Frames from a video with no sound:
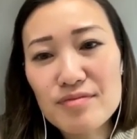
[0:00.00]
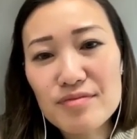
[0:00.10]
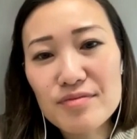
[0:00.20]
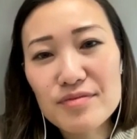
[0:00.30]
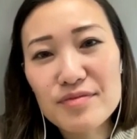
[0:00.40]

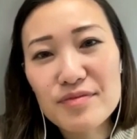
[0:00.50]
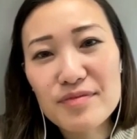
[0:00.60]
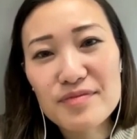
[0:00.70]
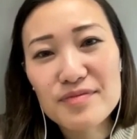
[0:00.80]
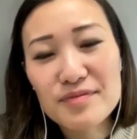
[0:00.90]

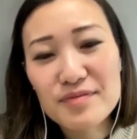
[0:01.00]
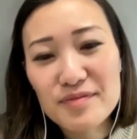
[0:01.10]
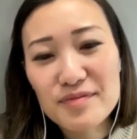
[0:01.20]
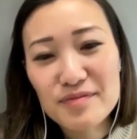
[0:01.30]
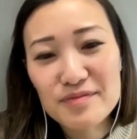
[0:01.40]

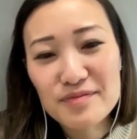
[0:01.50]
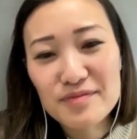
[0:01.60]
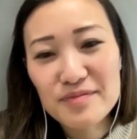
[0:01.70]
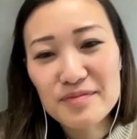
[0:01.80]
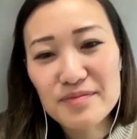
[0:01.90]

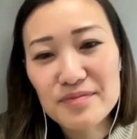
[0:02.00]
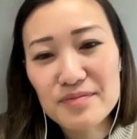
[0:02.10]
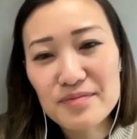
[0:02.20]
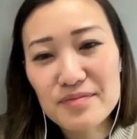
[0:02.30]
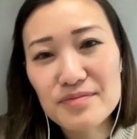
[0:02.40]

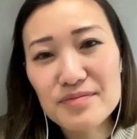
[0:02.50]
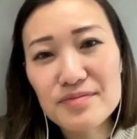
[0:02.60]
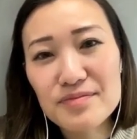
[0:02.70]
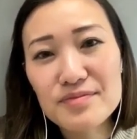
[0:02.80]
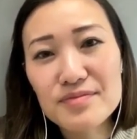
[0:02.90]

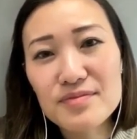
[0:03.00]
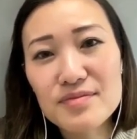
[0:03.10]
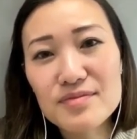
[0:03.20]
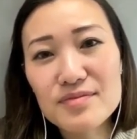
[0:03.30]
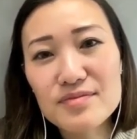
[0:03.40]
No words are spoken by the person on screen.